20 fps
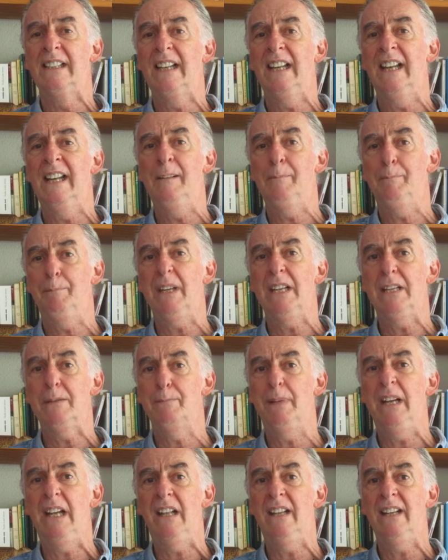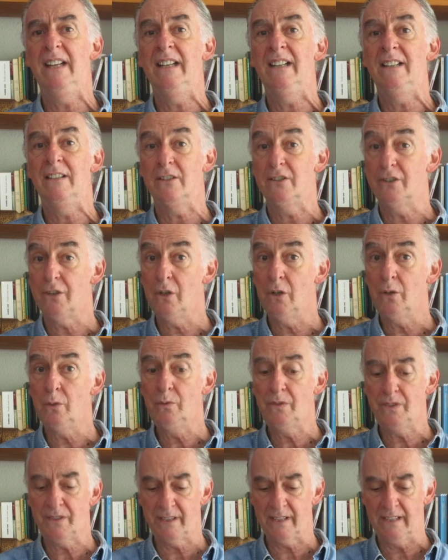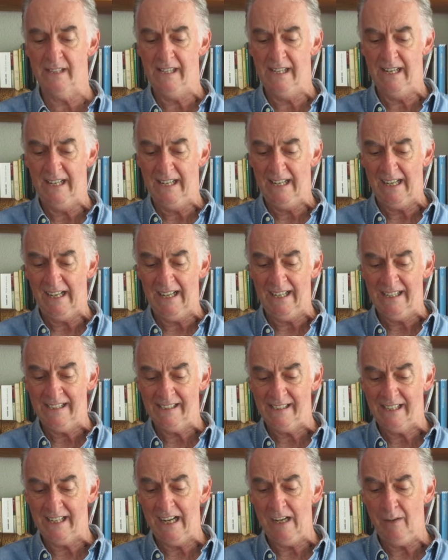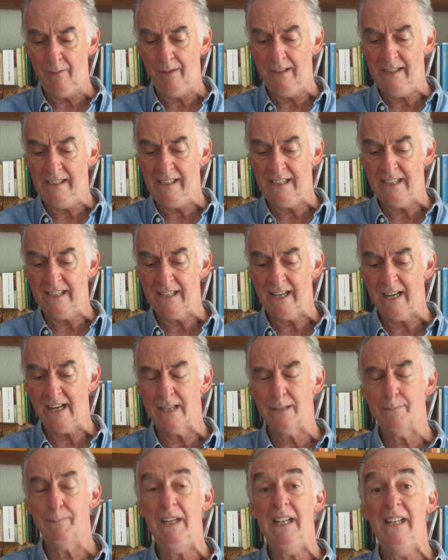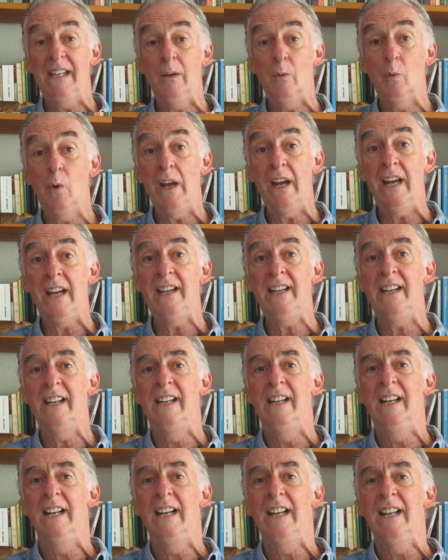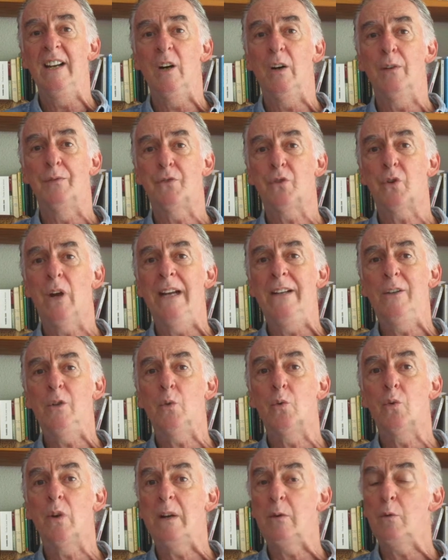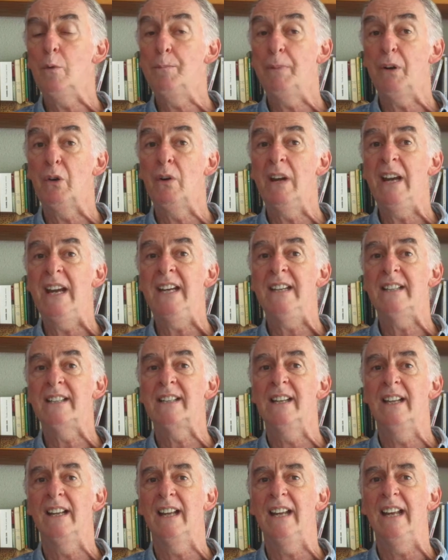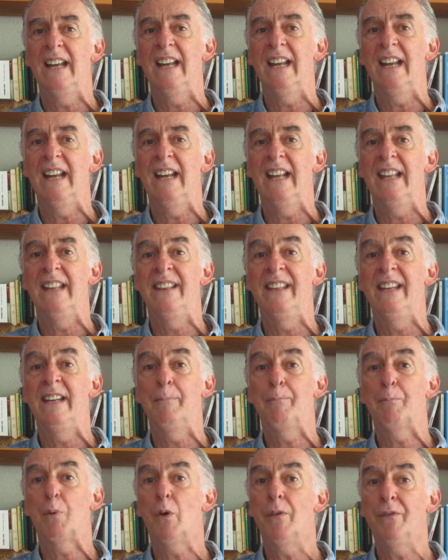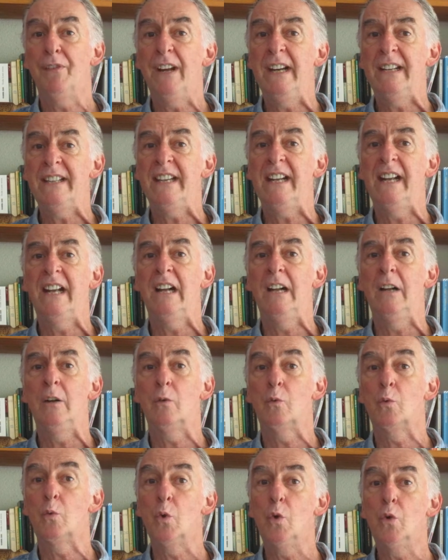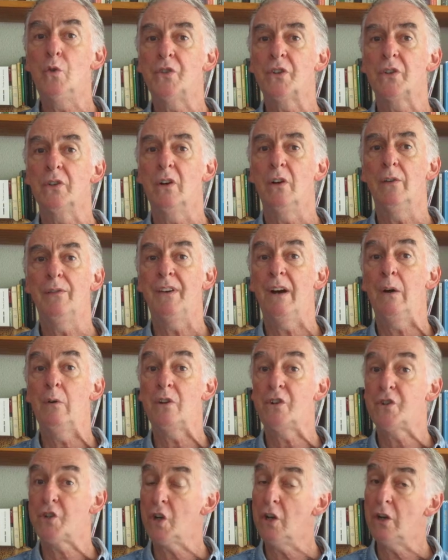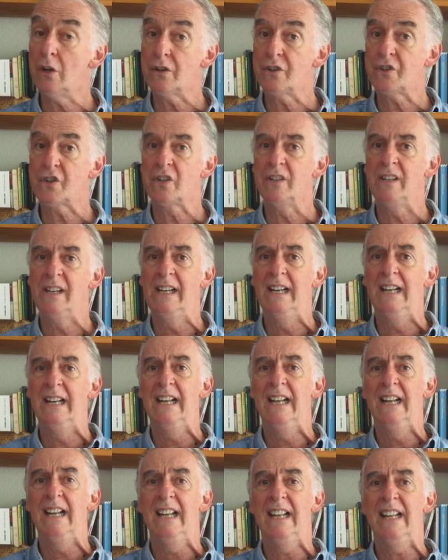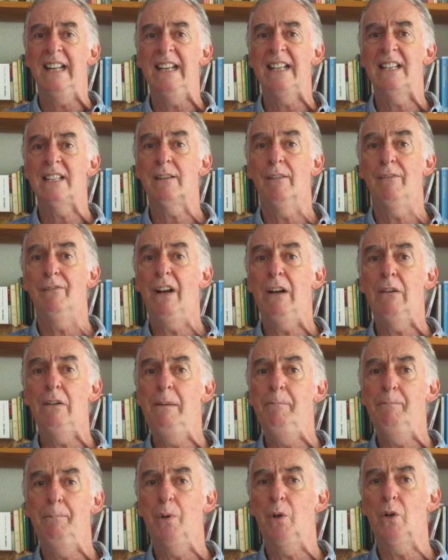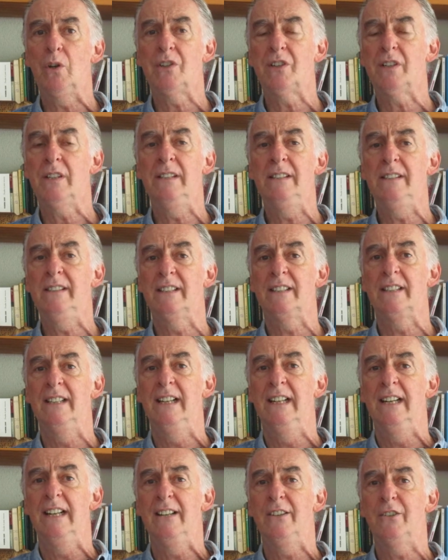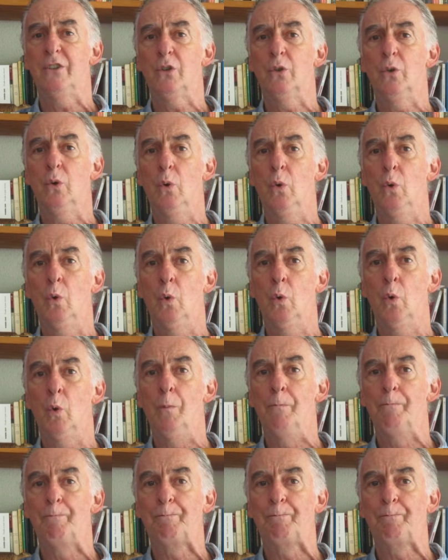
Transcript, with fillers: and peace building zones. And I think it has been a way of trying to recuperate the prophetical root of our church. It's very important to